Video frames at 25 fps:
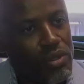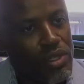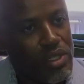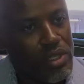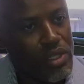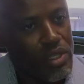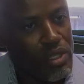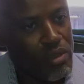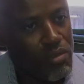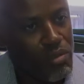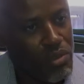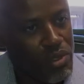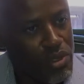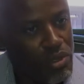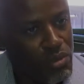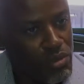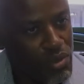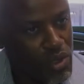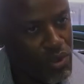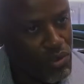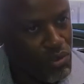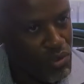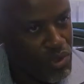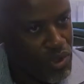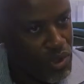established
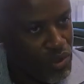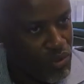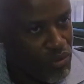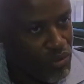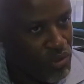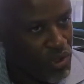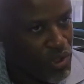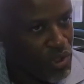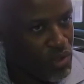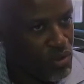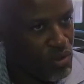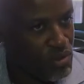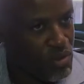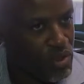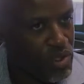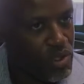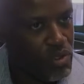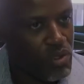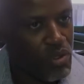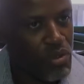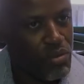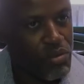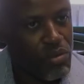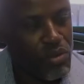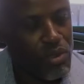what we refer to
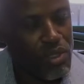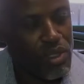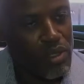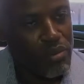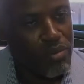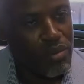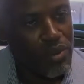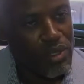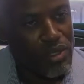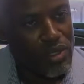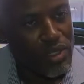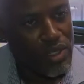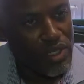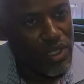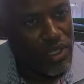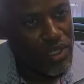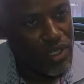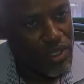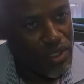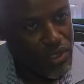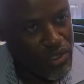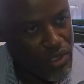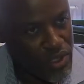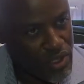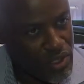as computer-based
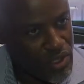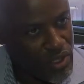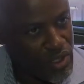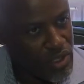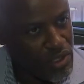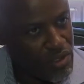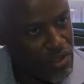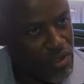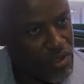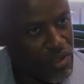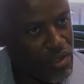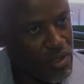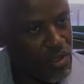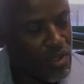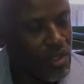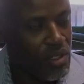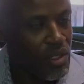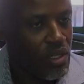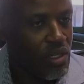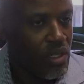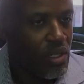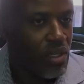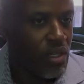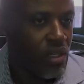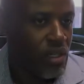learning centers,
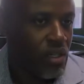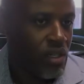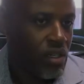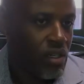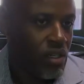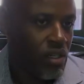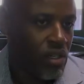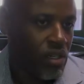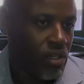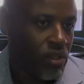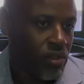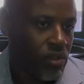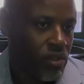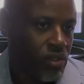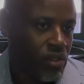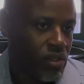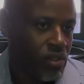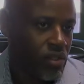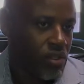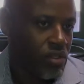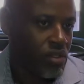I think